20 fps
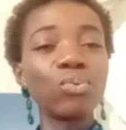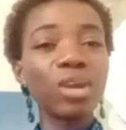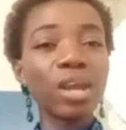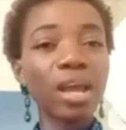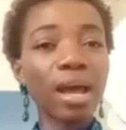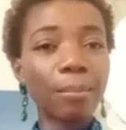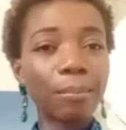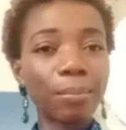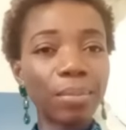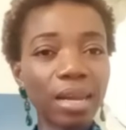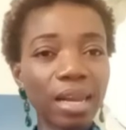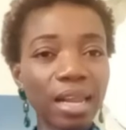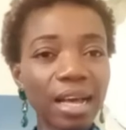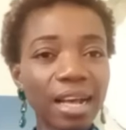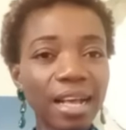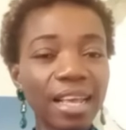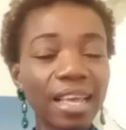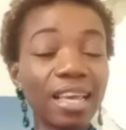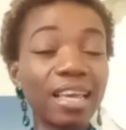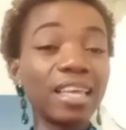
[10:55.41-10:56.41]

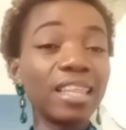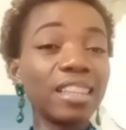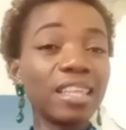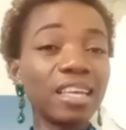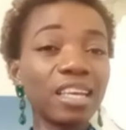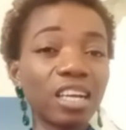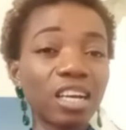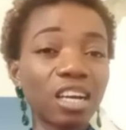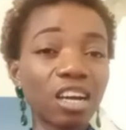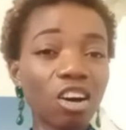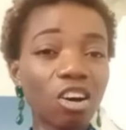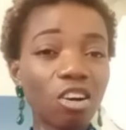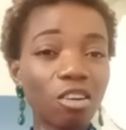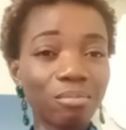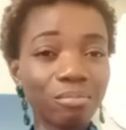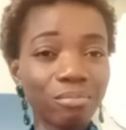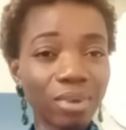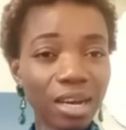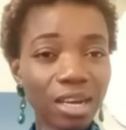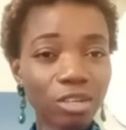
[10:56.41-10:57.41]
reapply and then
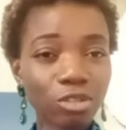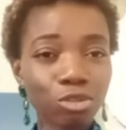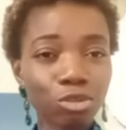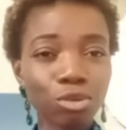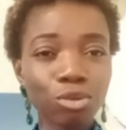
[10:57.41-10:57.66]
come back.